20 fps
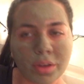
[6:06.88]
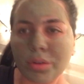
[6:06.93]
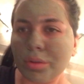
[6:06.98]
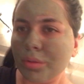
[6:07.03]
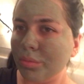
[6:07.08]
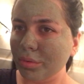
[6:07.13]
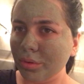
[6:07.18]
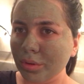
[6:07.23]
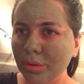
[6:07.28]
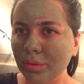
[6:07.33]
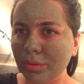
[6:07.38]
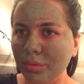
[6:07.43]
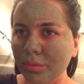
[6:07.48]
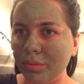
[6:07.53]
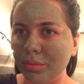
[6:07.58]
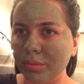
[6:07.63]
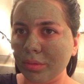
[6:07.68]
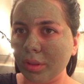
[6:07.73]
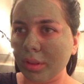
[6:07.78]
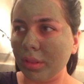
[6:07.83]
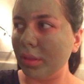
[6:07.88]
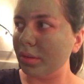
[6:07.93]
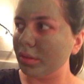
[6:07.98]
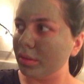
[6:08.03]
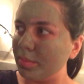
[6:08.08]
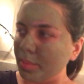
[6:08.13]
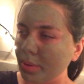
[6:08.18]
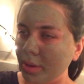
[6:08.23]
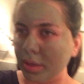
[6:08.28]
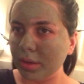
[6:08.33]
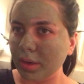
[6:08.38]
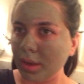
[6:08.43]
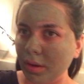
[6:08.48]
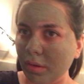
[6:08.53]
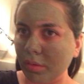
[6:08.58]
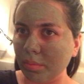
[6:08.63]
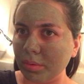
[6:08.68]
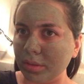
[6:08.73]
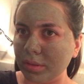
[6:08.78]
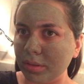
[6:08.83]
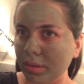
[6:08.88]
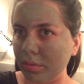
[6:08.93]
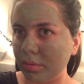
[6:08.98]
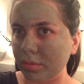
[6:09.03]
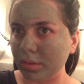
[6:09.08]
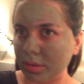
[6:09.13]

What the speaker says: Who knew that this spa day would be so